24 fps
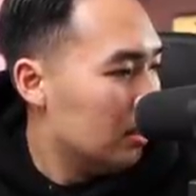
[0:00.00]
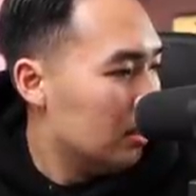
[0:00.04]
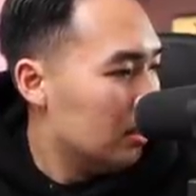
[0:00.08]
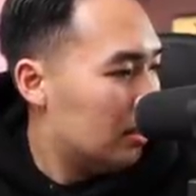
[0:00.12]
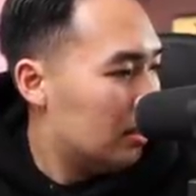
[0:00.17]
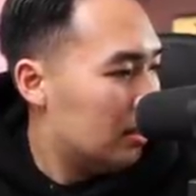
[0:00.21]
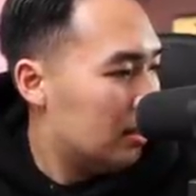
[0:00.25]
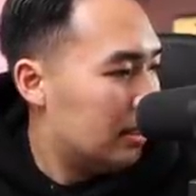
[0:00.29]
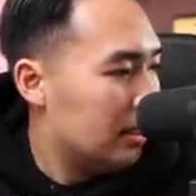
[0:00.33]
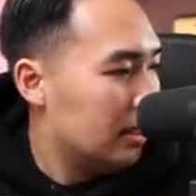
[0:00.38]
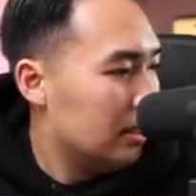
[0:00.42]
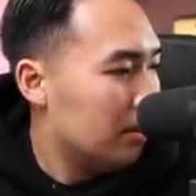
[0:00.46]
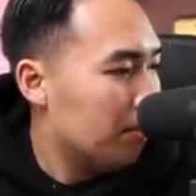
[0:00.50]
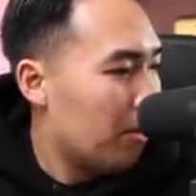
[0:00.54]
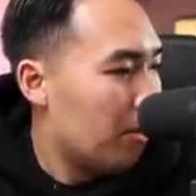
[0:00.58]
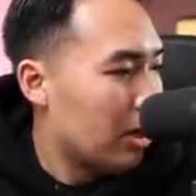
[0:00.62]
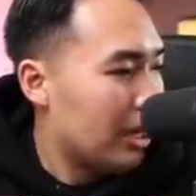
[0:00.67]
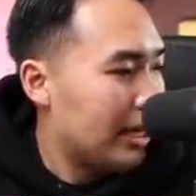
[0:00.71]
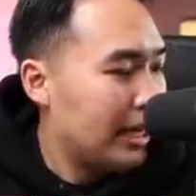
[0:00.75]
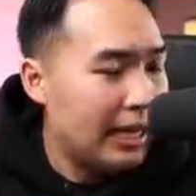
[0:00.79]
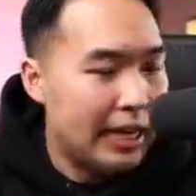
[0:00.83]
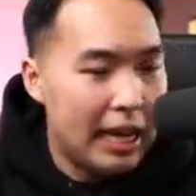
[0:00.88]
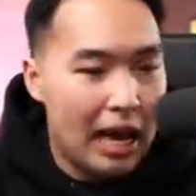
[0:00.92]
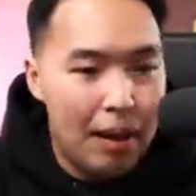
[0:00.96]
Still
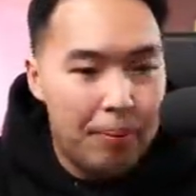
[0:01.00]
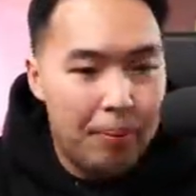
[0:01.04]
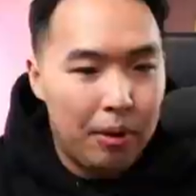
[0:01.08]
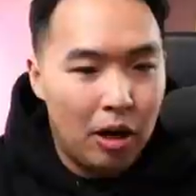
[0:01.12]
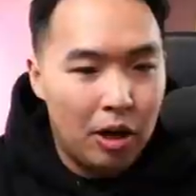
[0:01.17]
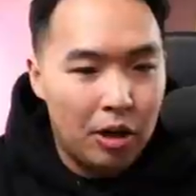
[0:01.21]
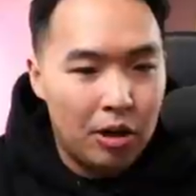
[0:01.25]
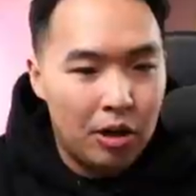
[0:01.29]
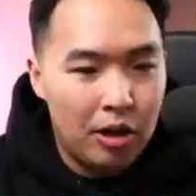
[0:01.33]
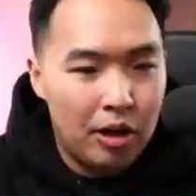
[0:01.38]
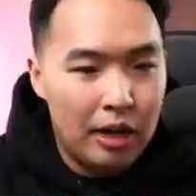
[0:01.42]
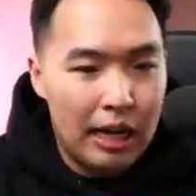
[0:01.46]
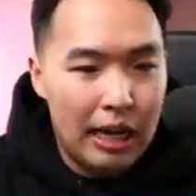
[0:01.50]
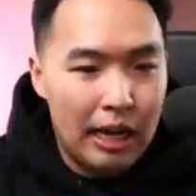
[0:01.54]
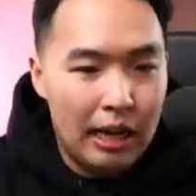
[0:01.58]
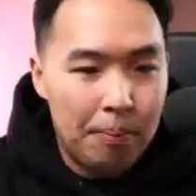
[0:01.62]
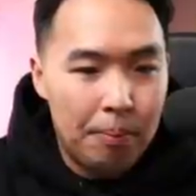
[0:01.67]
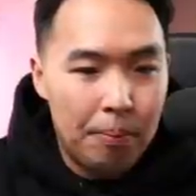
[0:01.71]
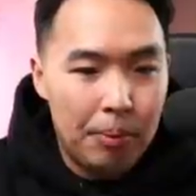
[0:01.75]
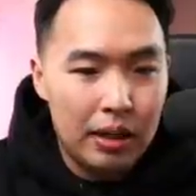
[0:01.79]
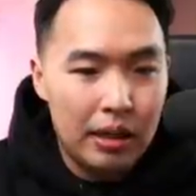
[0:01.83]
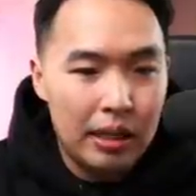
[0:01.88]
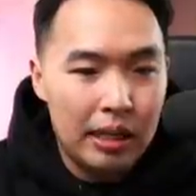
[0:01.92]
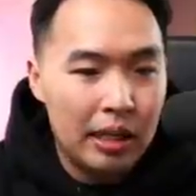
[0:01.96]
market cap under a
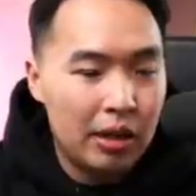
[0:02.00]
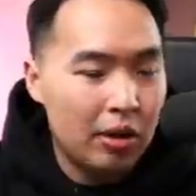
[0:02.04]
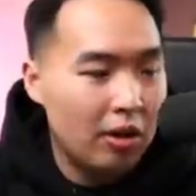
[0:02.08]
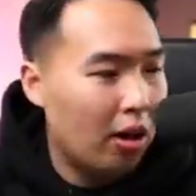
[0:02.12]
billion